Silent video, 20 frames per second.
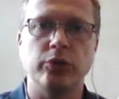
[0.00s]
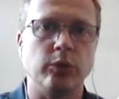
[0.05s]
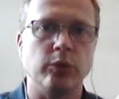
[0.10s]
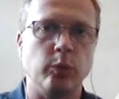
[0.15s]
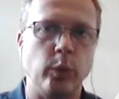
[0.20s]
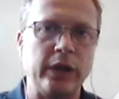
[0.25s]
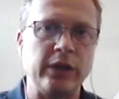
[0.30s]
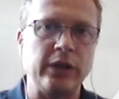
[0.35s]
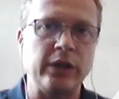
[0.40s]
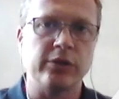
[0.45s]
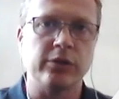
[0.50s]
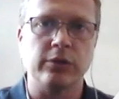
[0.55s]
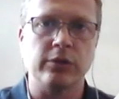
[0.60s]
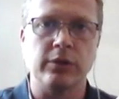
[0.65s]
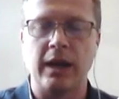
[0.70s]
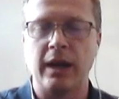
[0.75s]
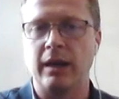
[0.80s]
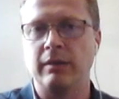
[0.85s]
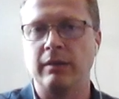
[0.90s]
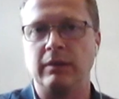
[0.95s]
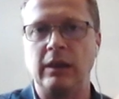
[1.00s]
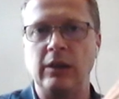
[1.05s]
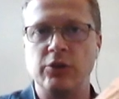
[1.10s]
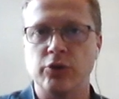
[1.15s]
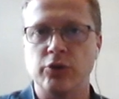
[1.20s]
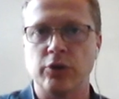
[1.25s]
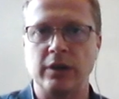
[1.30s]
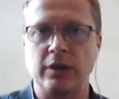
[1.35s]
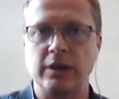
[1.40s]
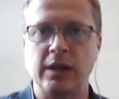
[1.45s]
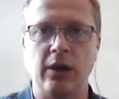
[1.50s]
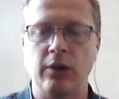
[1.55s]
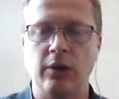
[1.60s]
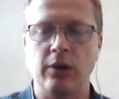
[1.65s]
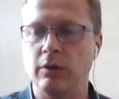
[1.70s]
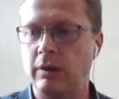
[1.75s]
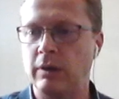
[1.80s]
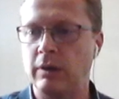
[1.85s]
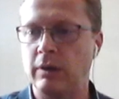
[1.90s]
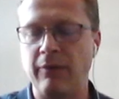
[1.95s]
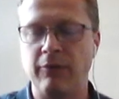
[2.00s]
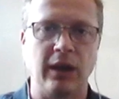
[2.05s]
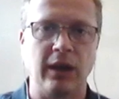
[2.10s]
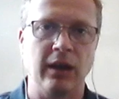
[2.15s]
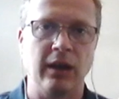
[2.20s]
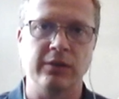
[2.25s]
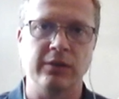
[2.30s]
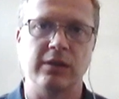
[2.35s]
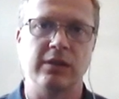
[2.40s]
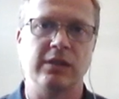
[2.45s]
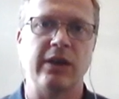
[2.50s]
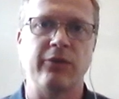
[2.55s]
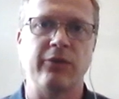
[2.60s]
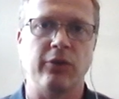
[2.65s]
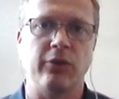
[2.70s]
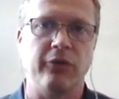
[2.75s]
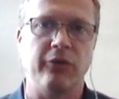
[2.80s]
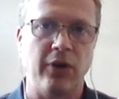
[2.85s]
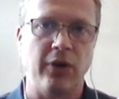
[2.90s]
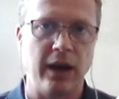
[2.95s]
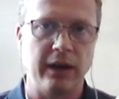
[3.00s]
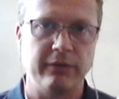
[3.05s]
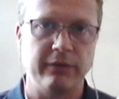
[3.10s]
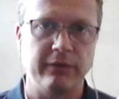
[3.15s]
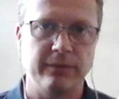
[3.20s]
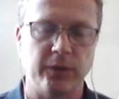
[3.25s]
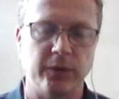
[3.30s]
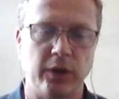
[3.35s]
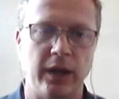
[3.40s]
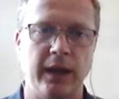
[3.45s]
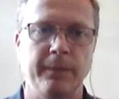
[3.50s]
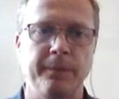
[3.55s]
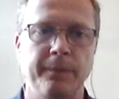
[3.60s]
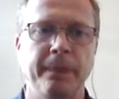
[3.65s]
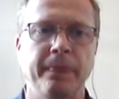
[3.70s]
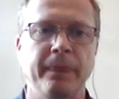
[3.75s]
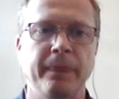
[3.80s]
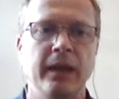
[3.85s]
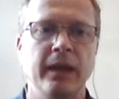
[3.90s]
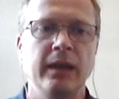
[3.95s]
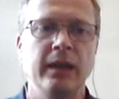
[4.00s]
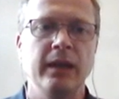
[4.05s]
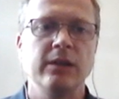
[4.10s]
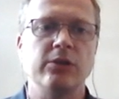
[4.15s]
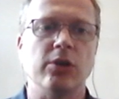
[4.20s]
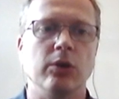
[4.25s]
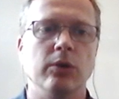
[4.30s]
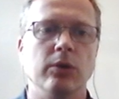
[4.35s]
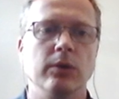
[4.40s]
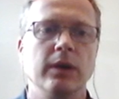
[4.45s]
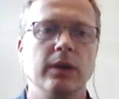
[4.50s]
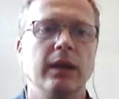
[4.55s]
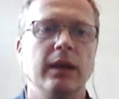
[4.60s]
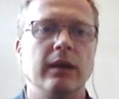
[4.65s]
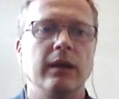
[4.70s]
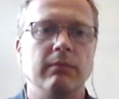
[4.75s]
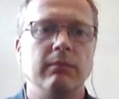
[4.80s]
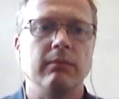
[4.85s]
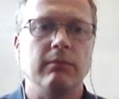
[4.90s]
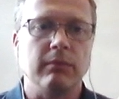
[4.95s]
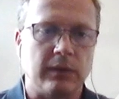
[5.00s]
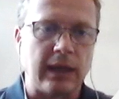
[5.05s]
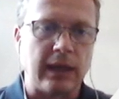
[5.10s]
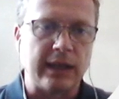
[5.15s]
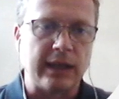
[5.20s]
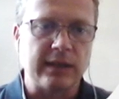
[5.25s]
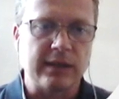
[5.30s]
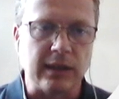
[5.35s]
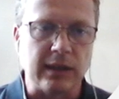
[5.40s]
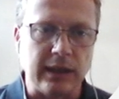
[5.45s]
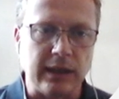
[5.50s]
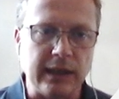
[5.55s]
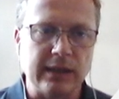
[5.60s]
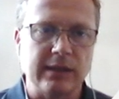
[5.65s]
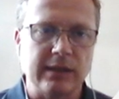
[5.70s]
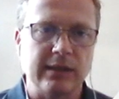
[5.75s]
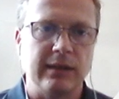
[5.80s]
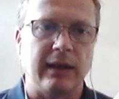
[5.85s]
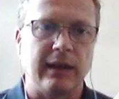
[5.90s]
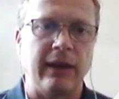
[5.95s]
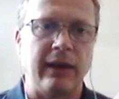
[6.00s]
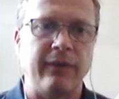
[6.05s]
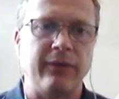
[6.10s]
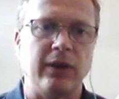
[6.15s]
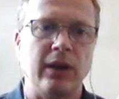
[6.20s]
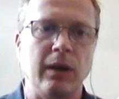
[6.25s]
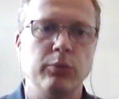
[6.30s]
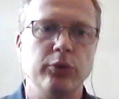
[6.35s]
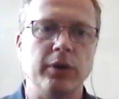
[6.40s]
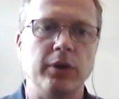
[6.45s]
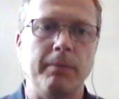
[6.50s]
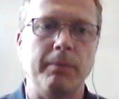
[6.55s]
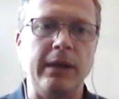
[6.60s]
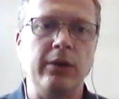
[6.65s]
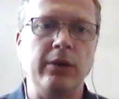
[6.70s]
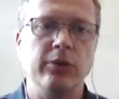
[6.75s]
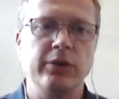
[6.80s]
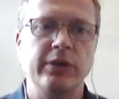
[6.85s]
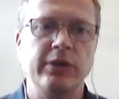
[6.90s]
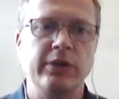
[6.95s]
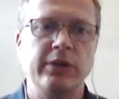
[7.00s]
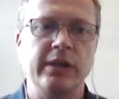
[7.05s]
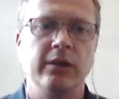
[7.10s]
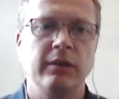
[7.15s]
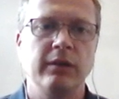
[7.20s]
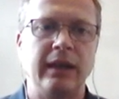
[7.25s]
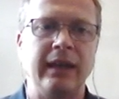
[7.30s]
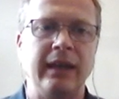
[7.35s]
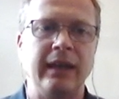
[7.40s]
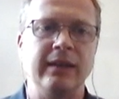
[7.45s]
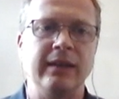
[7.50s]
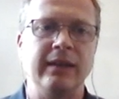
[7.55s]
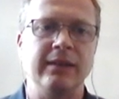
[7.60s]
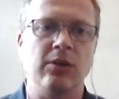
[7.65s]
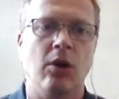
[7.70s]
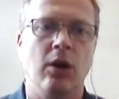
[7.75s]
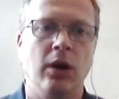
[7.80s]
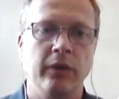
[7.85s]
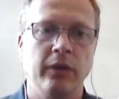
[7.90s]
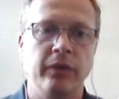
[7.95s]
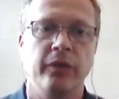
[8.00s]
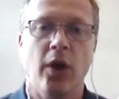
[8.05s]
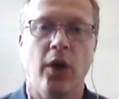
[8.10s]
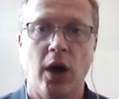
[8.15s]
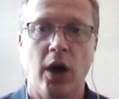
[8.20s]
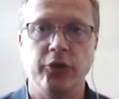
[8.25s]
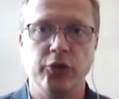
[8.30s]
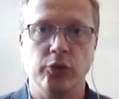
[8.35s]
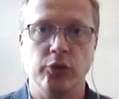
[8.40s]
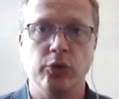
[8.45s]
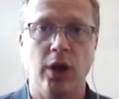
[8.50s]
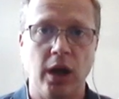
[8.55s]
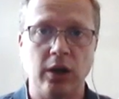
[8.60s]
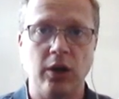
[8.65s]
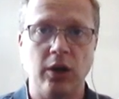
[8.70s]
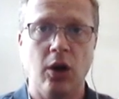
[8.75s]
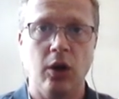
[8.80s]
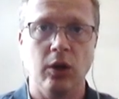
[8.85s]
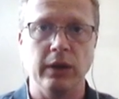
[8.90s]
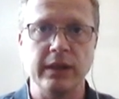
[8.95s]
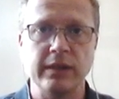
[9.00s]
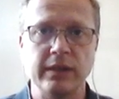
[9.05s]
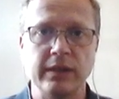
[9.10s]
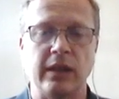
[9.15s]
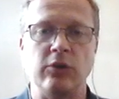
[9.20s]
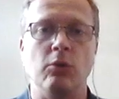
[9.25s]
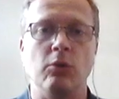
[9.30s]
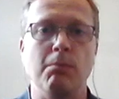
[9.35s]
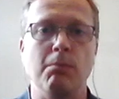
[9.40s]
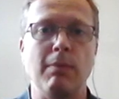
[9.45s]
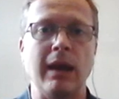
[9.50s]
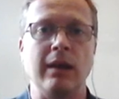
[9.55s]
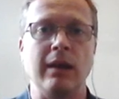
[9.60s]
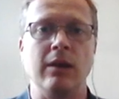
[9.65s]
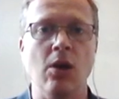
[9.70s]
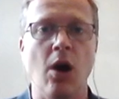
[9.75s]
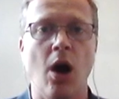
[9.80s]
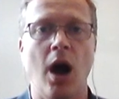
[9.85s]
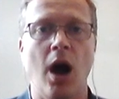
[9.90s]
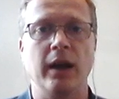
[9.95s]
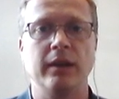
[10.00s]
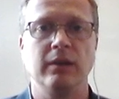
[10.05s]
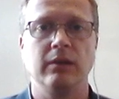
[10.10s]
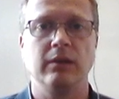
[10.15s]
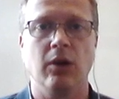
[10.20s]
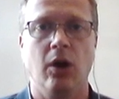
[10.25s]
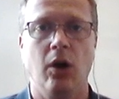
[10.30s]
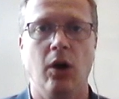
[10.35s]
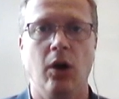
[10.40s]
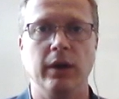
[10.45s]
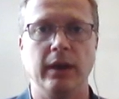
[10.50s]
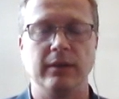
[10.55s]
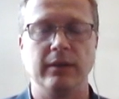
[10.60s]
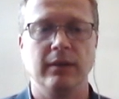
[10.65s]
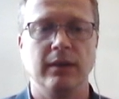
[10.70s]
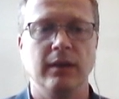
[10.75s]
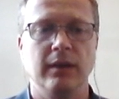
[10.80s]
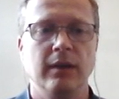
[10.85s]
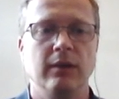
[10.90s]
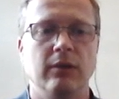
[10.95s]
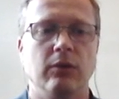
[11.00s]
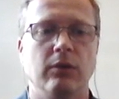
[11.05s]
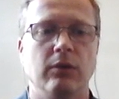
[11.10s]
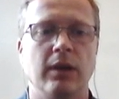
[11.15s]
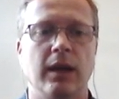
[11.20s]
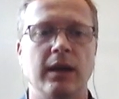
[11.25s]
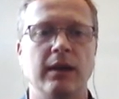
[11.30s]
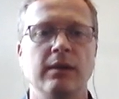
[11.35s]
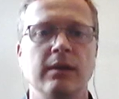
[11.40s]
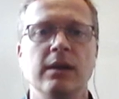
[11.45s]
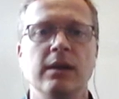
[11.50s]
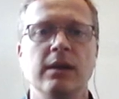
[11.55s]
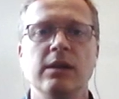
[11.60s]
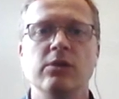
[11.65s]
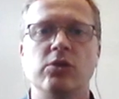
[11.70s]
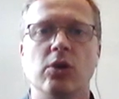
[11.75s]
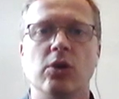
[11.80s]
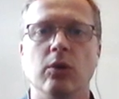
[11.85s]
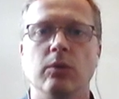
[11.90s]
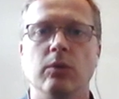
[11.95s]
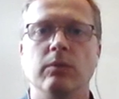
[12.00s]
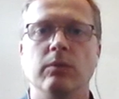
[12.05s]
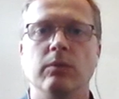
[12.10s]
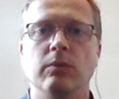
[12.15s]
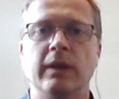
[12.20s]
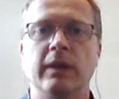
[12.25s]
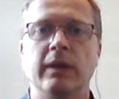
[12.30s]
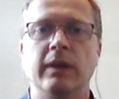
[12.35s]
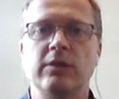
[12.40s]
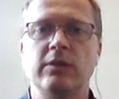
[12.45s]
Windsor, and Eastern Ontario, everything else is 705. Okay, so that's the list. If a number appears here, it is on the do not call list, and you may not call it. Okay, so let's do a